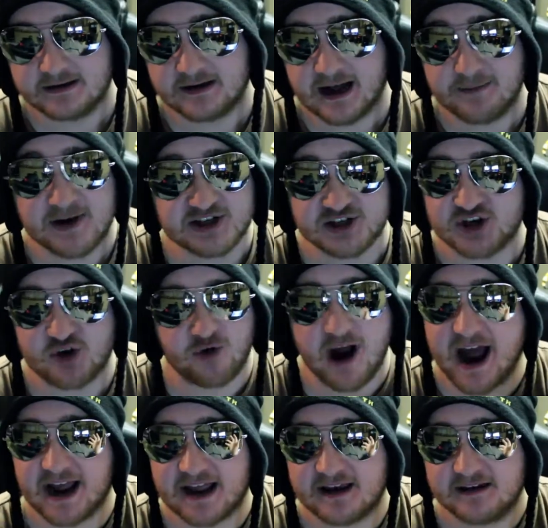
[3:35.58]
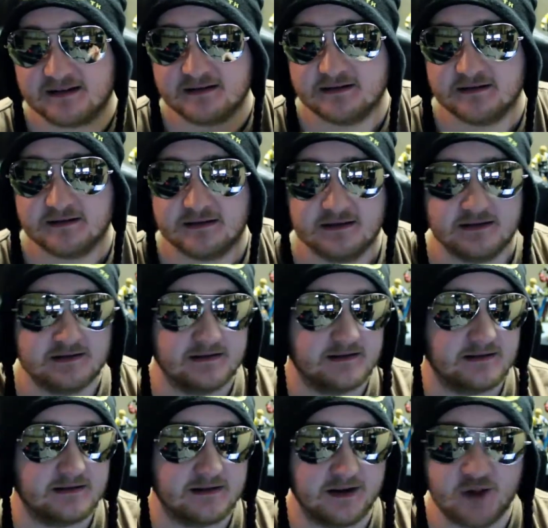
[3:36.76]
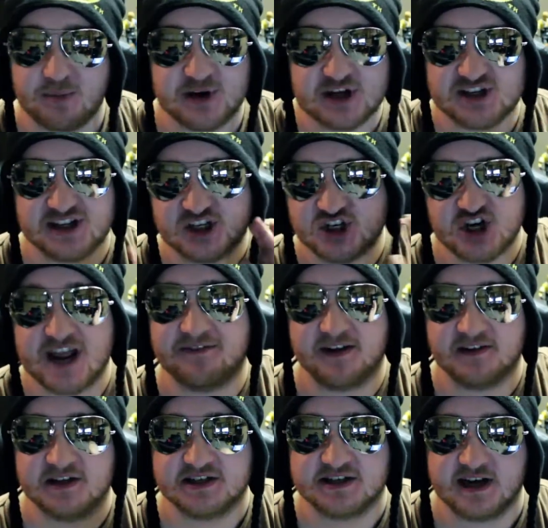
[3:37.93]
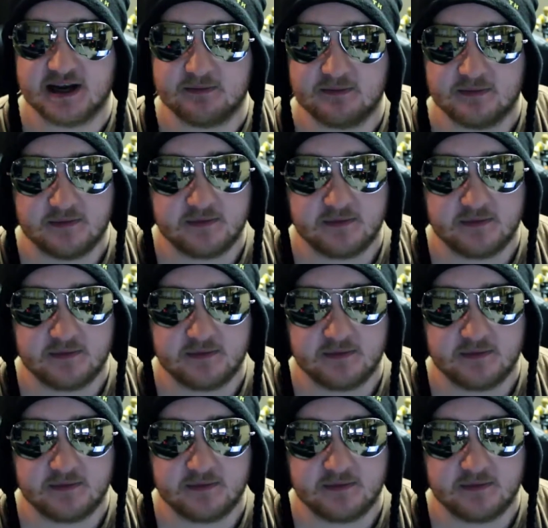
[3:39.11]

I might just cry. And not because of the chafing this time.